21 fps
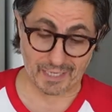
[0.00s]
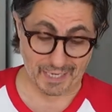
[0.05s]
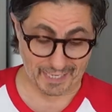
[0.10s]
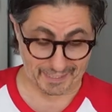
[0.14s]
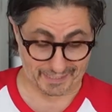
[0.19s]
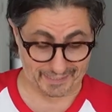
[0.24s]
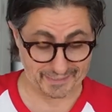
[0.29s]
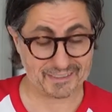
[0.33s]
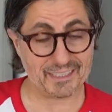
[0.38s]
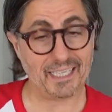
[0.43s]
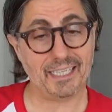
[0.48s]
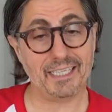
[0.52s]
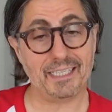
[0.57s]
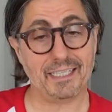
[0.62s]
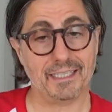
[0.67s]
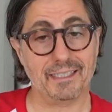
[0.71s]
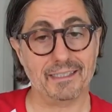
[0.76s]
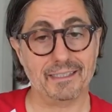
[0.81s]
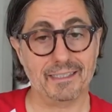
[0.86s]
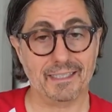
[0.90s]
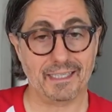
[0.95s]
I could take
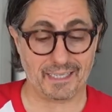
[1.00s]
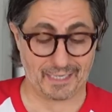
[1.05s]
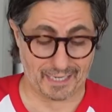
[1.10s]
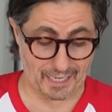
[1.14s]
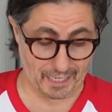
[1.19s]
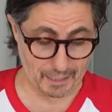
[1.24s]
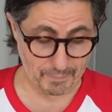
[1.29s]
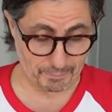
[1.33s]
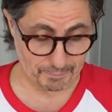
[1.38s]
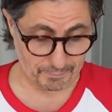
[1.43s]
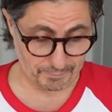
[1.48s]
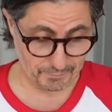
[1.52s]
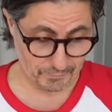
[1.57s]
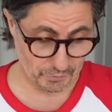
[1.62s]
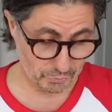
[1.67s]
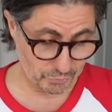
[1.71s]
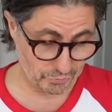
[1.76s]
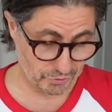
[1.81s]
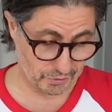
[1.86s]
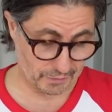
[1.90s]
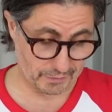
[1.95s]
it, and I
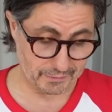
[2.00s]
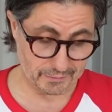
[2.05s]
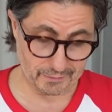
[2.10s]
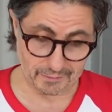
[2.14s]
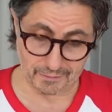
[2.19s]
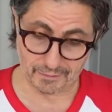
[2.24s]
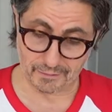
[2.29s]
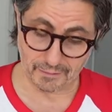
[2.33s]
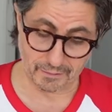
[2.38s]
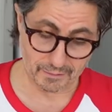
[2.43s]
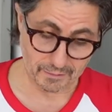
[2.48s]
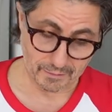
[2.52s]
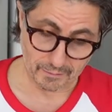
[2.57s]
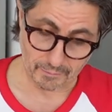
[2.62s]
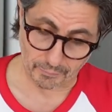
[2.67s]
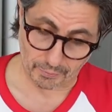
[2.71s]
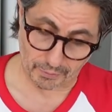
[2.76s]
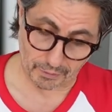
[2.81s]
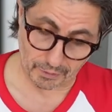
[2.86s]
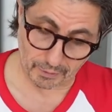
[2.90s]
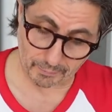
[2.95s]
usually
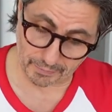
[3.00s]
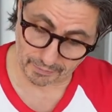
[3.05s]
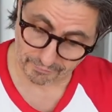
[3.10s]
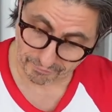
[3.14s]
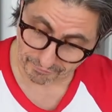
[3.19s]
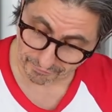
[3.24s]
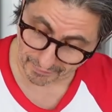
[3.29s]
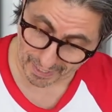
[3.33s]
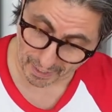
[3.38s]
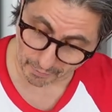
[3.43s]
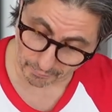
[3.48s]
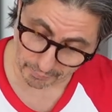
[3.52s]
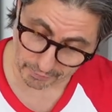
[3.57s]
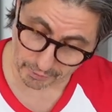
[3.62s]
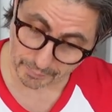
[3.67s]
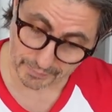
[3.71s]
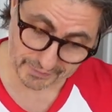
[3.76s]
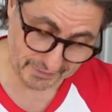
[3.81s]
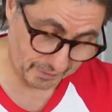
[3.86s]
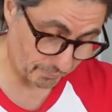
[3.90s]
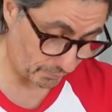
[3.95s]
put a little bit of flour. It could
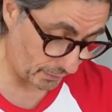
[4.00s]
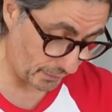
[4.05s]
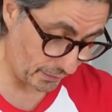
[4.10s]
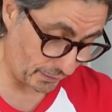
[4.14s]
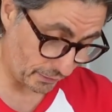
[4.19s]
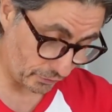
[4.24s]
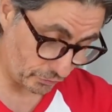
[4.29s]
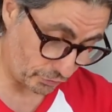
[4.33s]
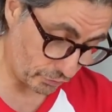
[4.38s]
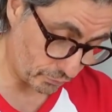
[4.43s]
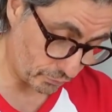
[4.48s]
be semolina too.